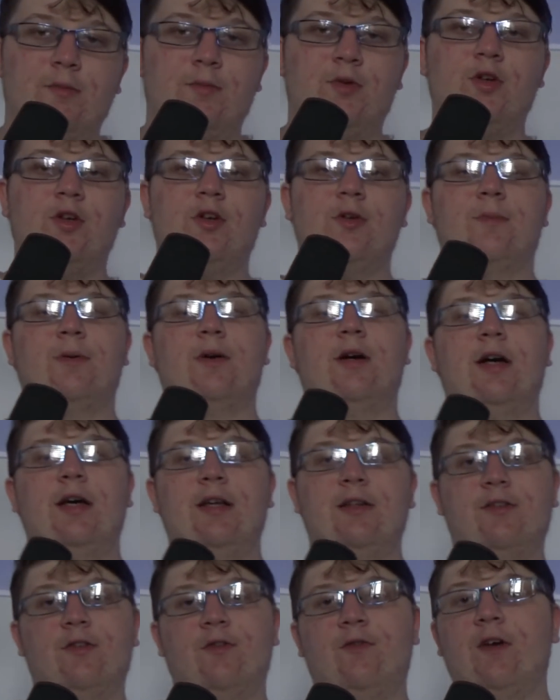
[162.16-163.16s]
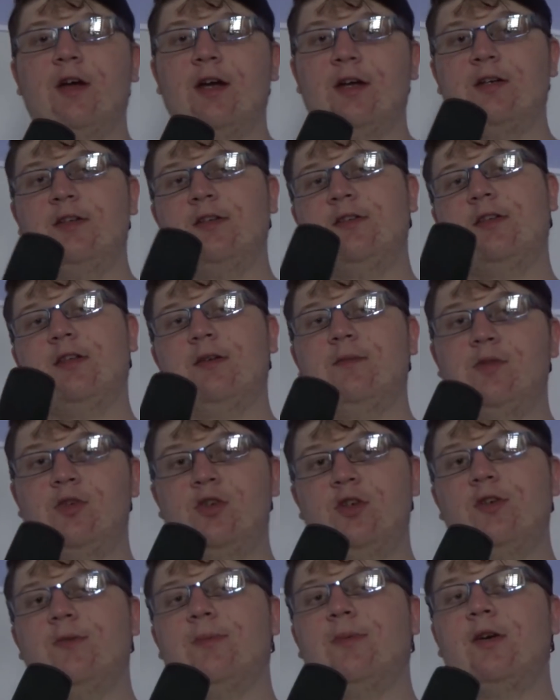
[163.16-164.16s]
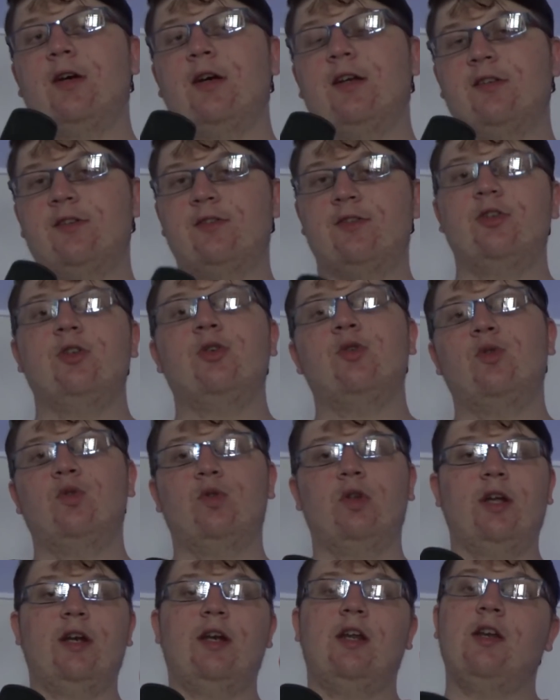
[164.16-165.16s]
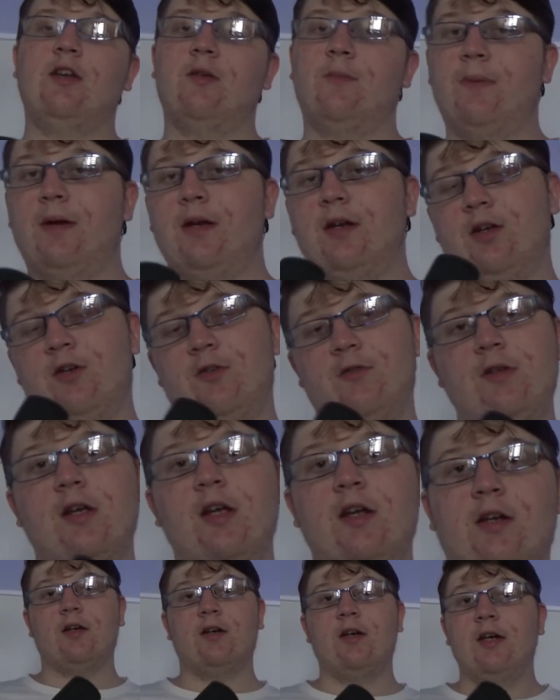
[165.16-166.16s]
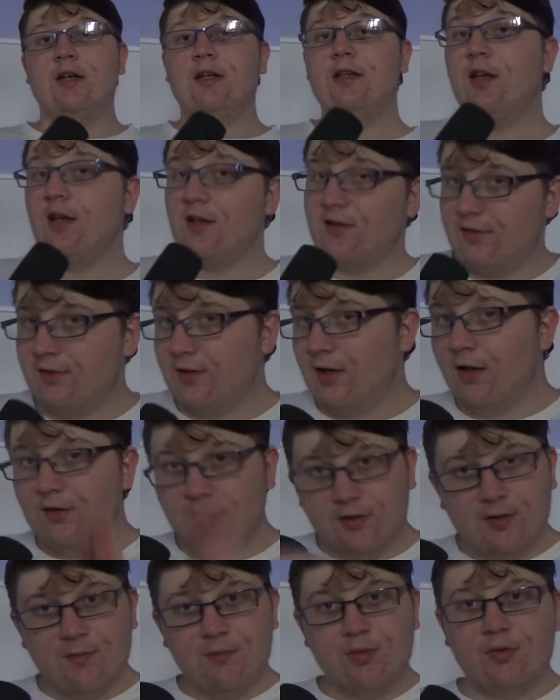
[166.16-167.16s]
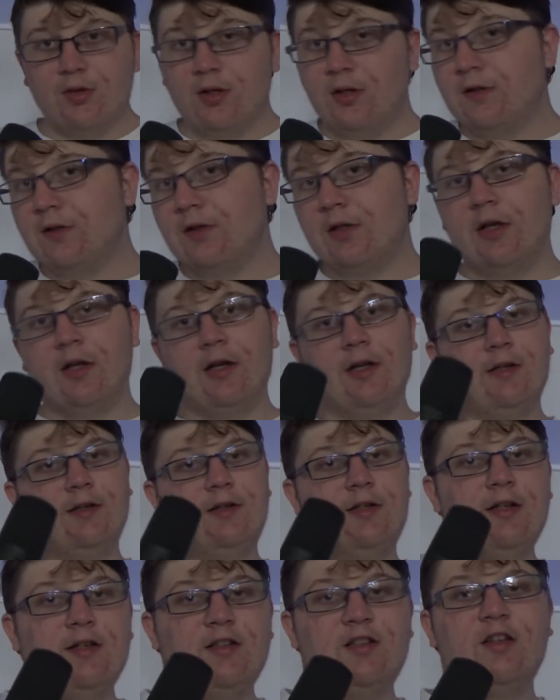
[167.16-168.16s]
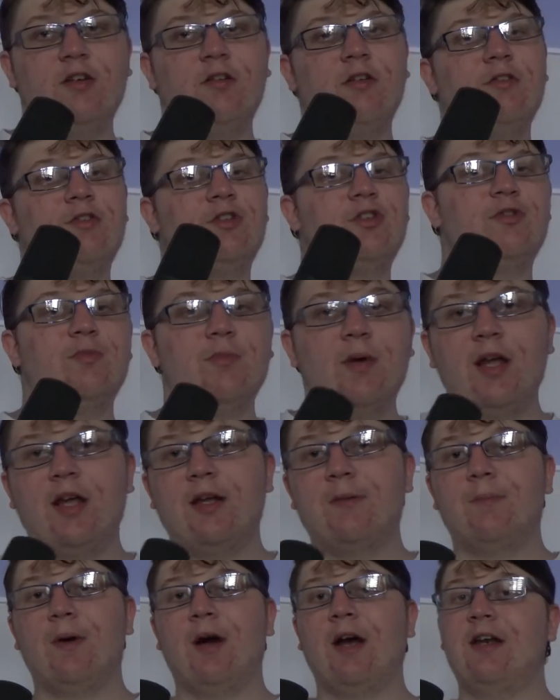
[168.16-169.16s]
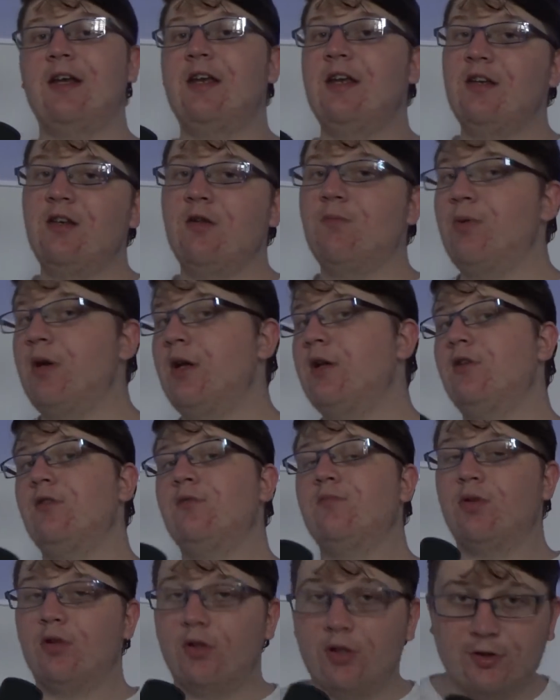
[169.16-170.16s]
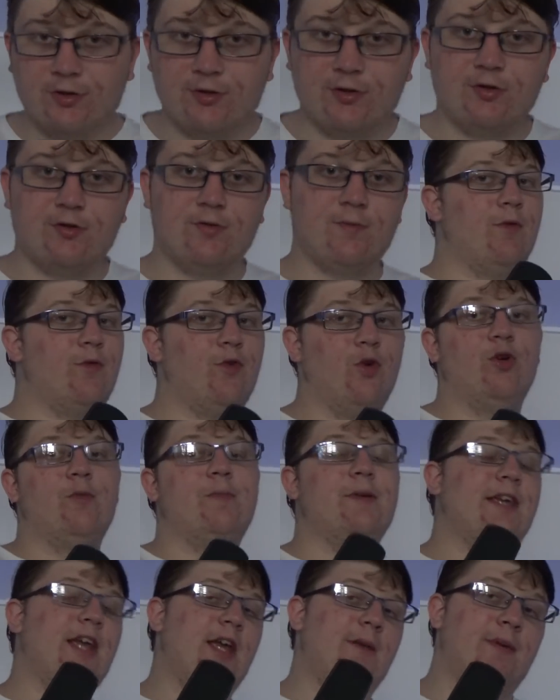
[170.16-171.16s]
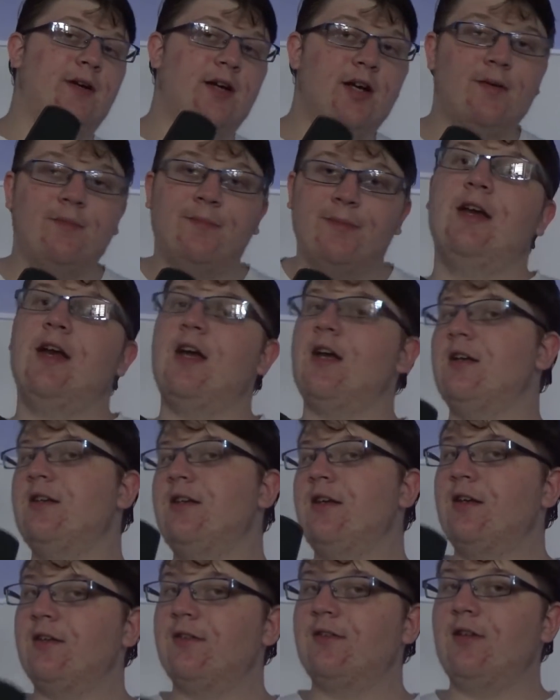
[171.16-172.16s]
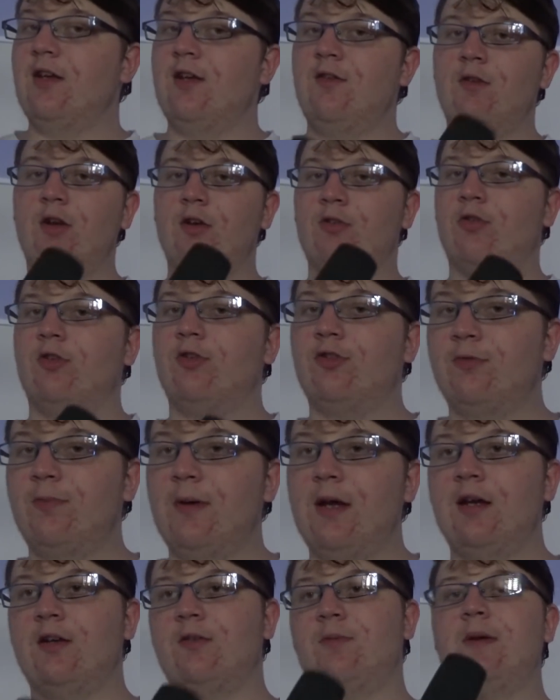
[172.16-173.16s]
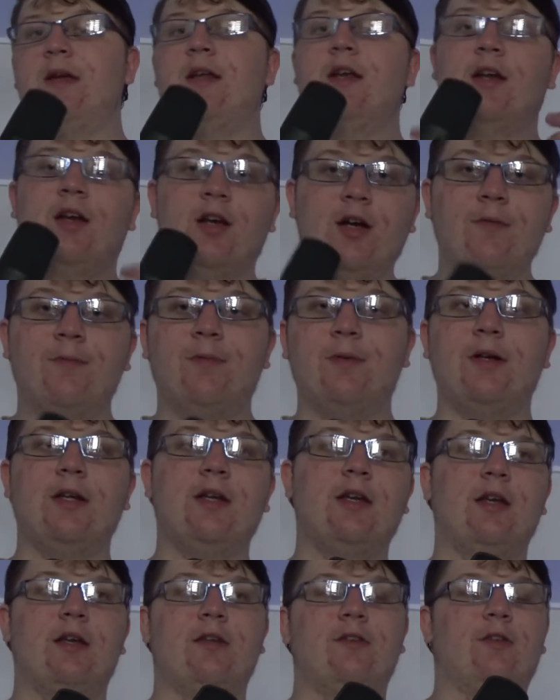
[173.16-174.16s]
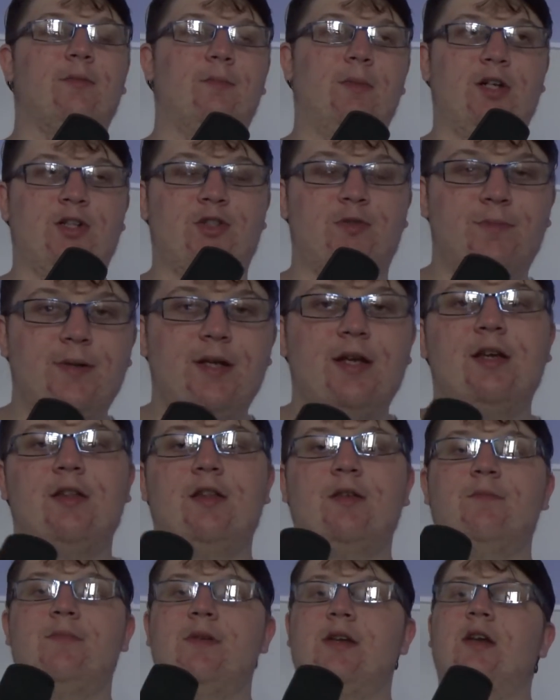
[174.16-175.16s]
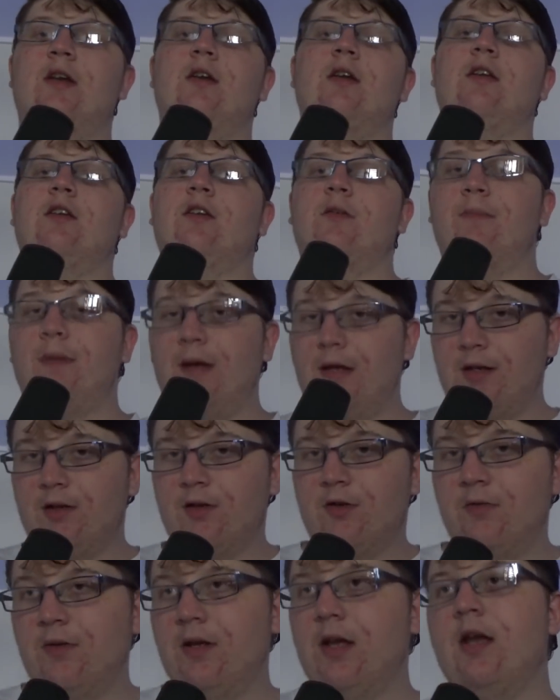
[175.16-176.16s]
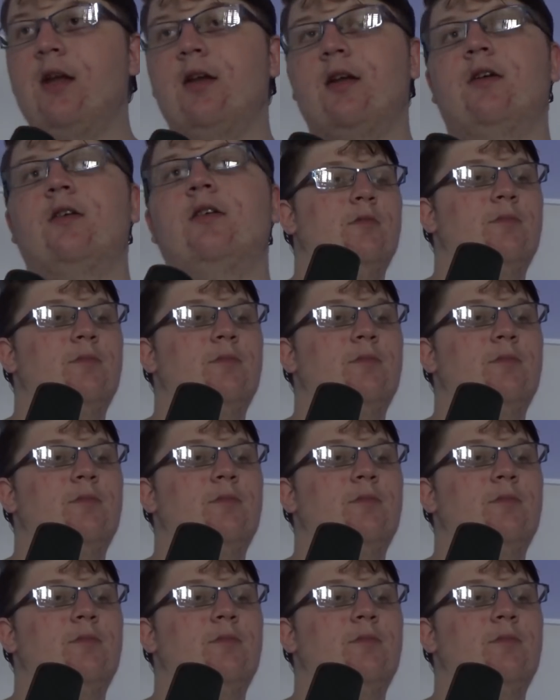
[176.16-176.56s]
Pewdiepie is the fact is that Pewdiepie is still an independent creator. Yes, at some point, T-Series was made by an independent person before it became a company. And yes, in retrospect, being a company is much bigger than being an independent creator.